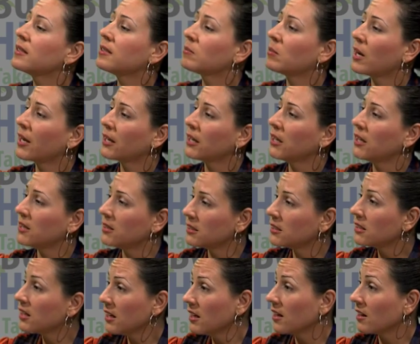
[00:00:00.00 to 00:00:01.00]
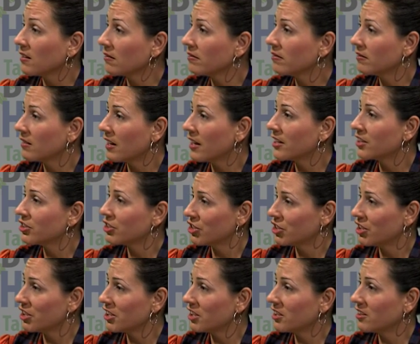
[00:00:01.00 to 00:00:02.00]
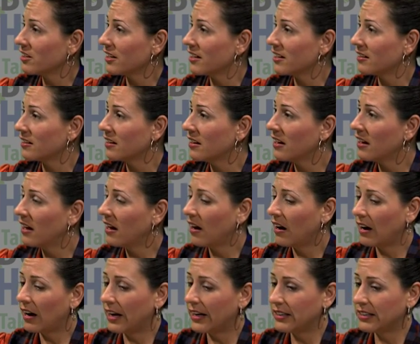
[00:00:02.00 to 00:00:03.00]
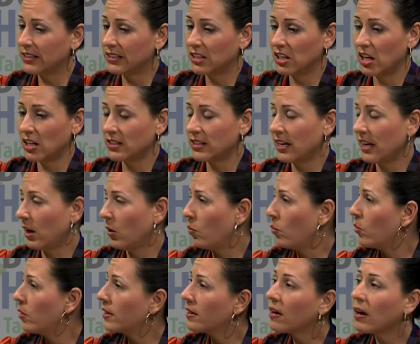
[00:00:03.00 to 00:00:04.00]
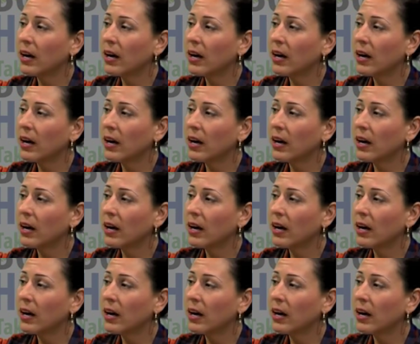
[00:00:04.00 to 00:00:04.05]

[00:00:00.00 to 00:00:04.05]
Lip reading: in my knee skiing last year, and I did not take one